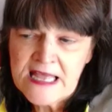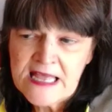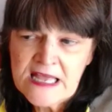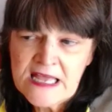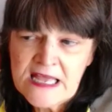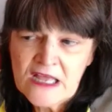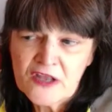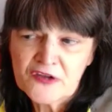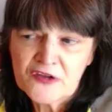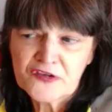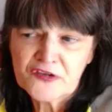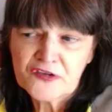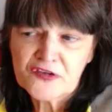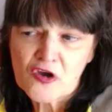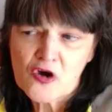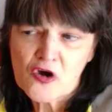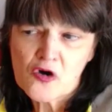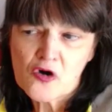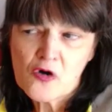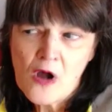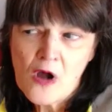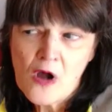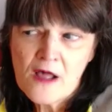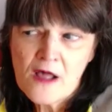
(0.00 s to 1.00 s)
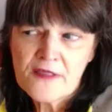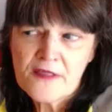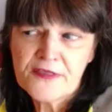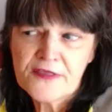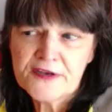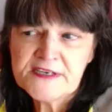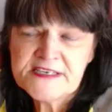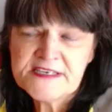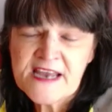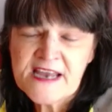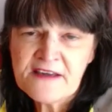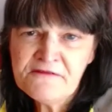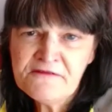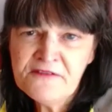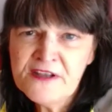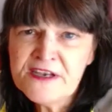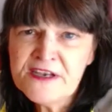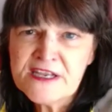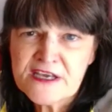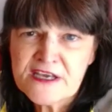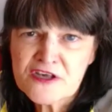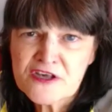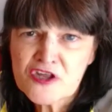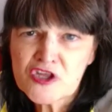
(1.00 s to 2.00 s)
So the
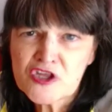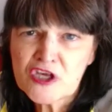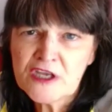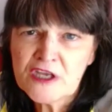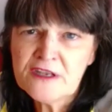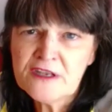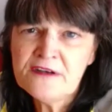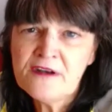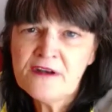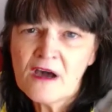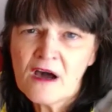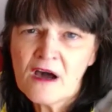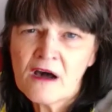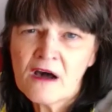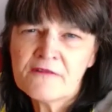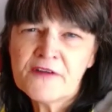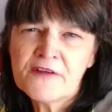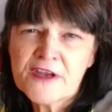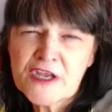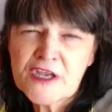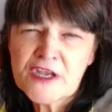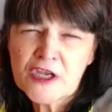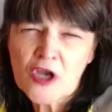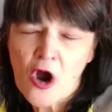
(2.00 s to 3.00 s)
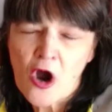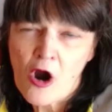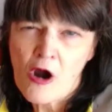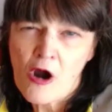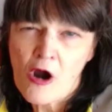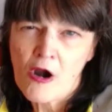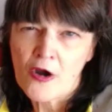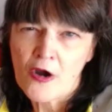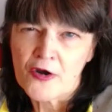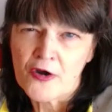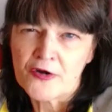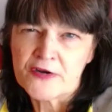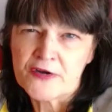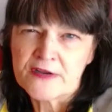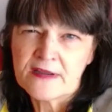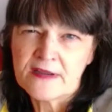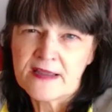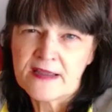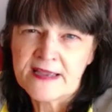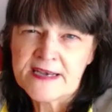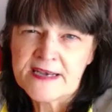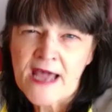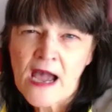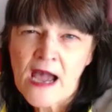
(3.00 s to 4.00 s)
definition of a yard
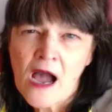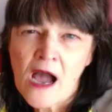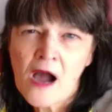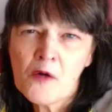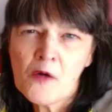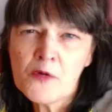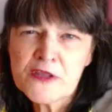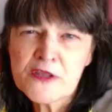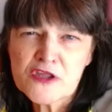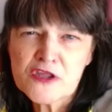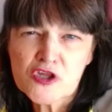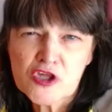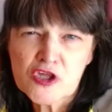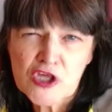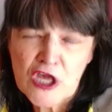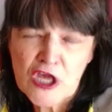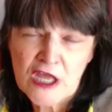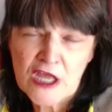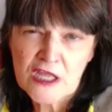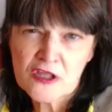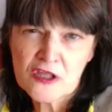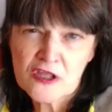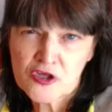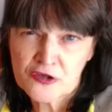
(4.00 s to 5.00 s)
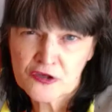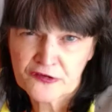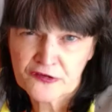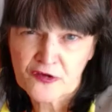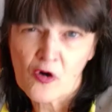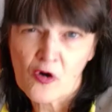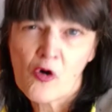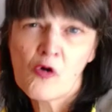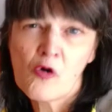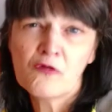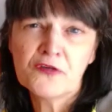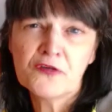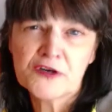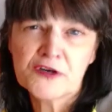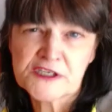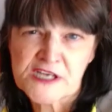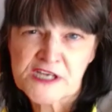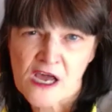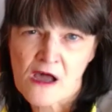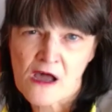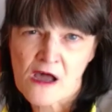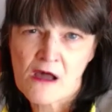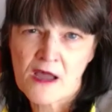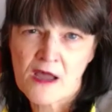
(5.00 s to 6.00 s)
and how it changes over
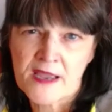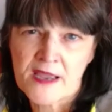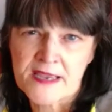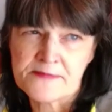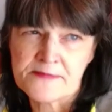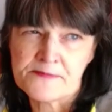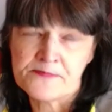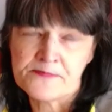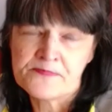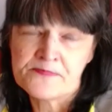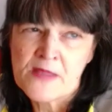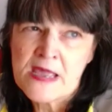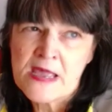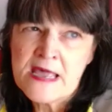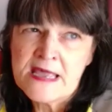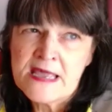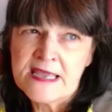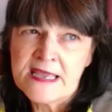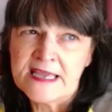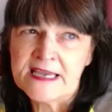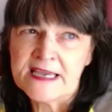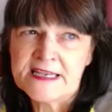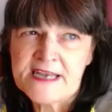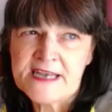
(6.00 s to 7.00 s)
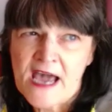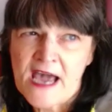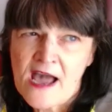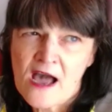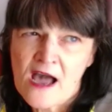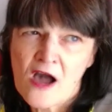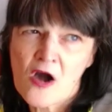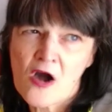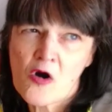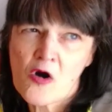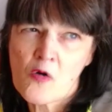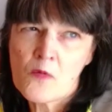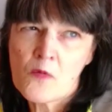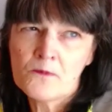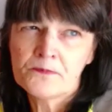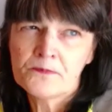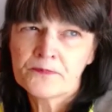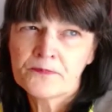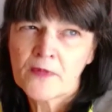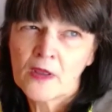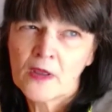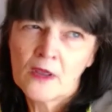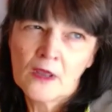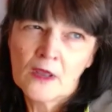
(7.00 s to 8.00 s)
time, and how,
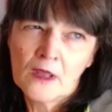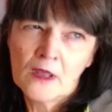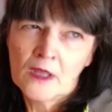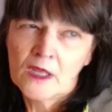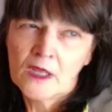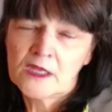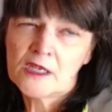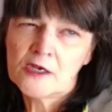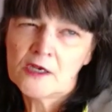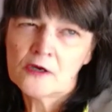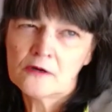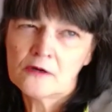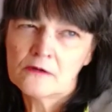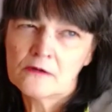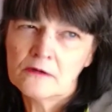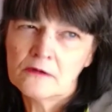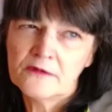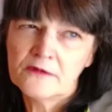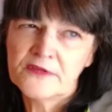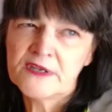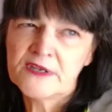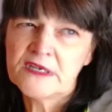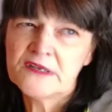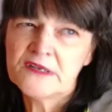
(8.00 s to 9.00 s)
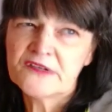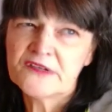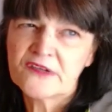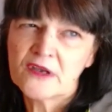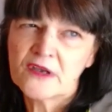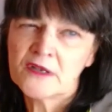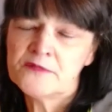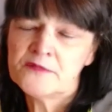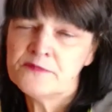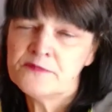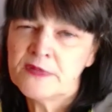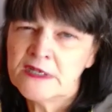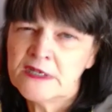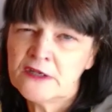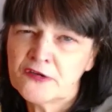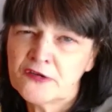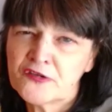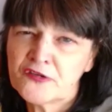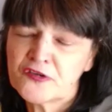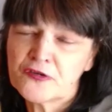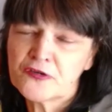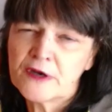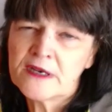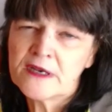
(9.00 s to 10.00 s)
these
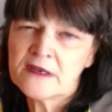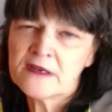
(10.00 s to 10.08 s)
administrative